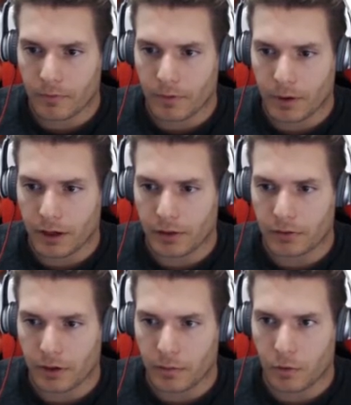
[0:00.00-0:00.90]
Okay,
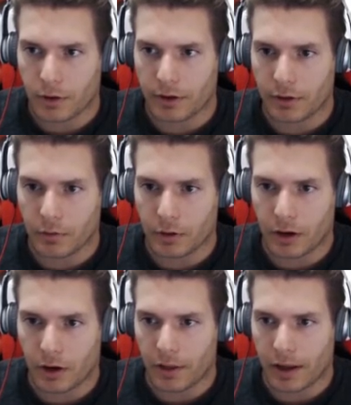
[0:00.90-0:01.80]
so I'm wondering
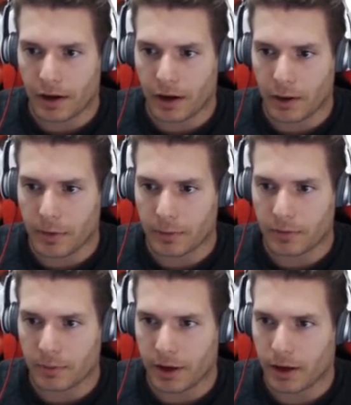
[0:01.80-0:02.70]
what all that
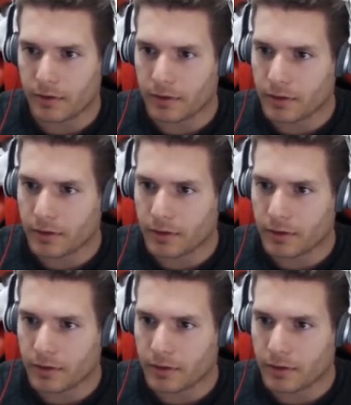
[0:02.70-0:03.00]
hubbub's about.